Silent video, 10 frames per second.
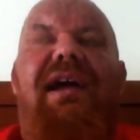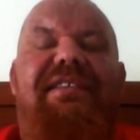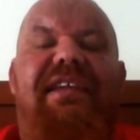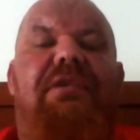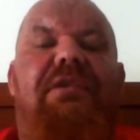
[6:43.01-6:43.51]
I
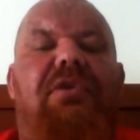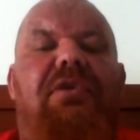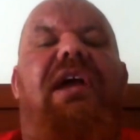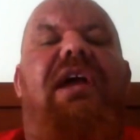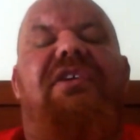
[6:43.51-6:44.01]
did run
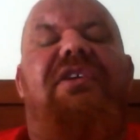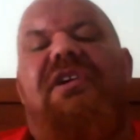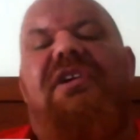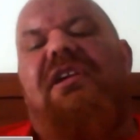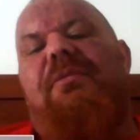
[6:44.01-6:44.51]
HCG
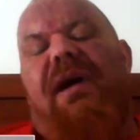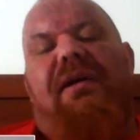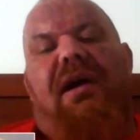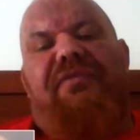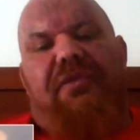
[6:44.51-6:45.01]
in the
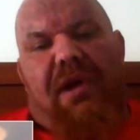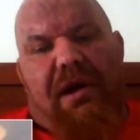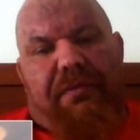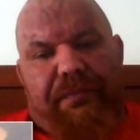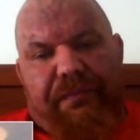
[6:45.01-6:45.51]
background throughout.